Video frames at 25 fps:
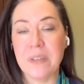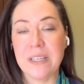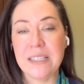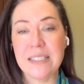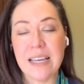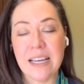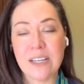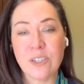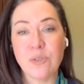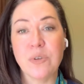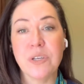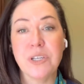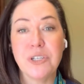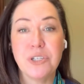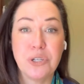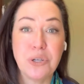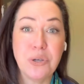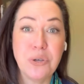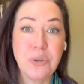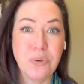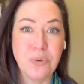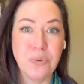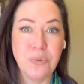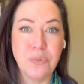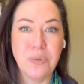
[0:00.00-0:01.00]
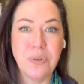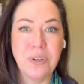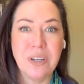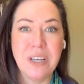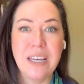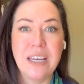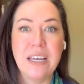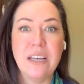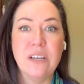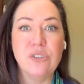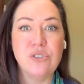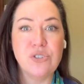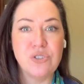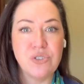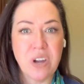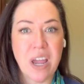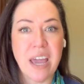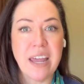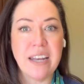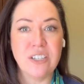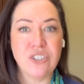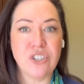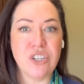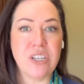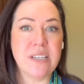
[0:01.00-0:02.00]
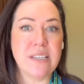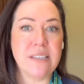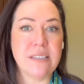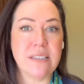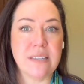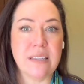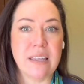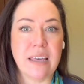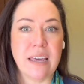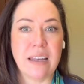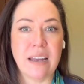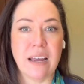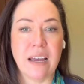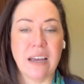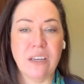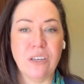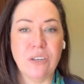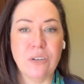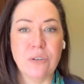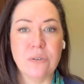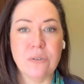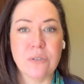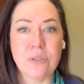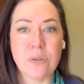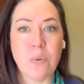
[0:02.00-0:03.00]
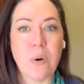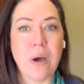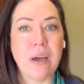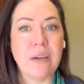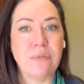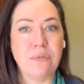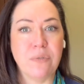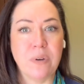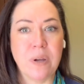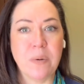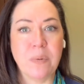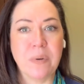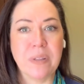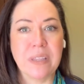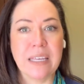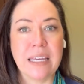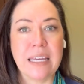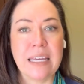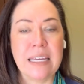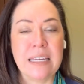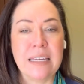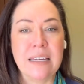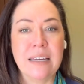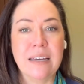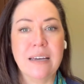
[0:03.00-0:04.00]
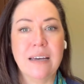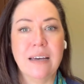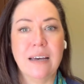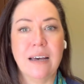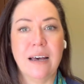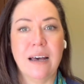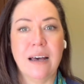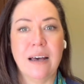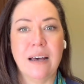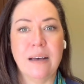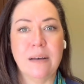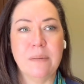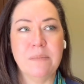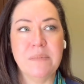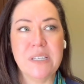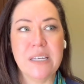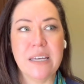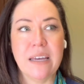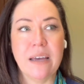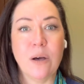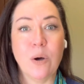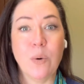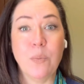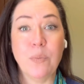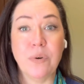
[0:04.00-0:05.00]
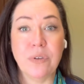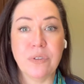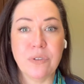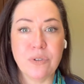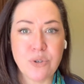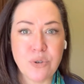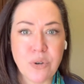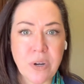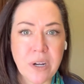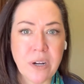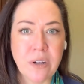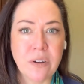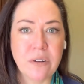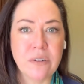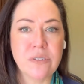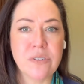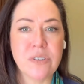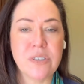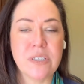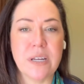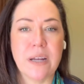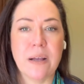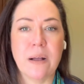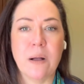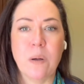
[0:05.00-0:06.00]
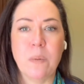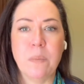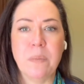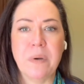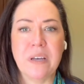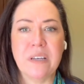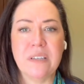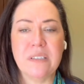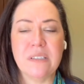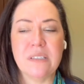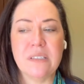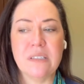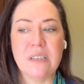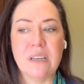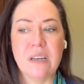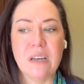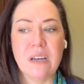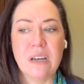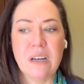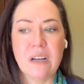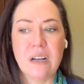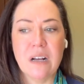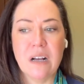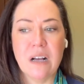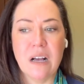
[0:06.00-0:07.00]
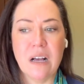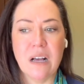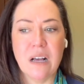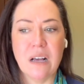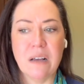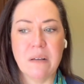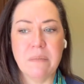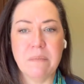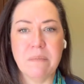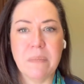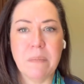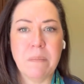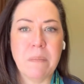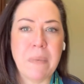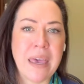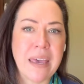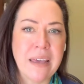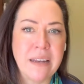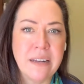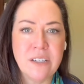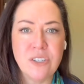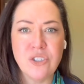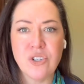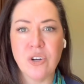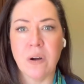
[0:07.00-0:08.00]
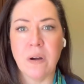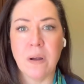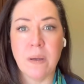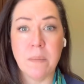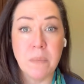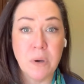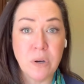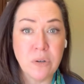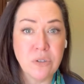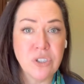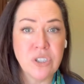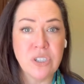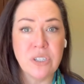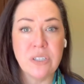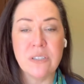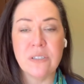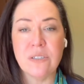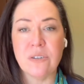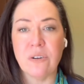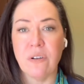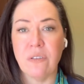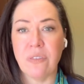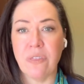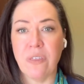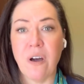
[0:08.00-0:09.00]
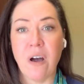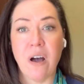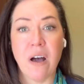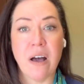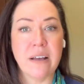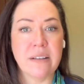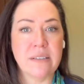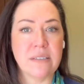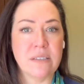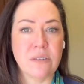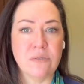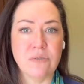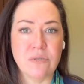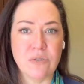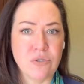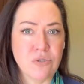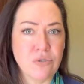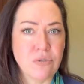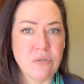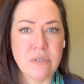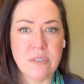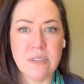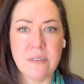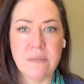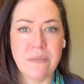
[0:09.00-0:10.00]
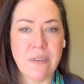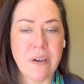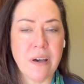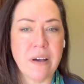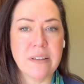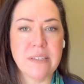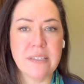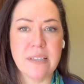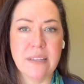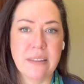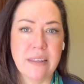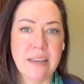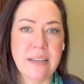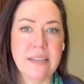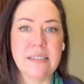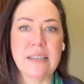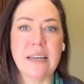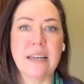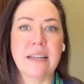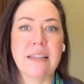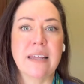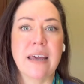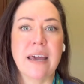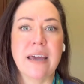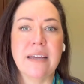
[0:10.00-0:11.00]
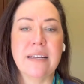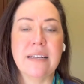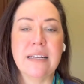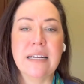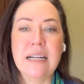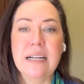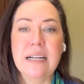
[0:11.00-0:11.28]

It's actually two strategies that I use quite frequently um, to help with triggers, to help us um, manage our emotions, our thoughts, those intrusive thoughts and things like that.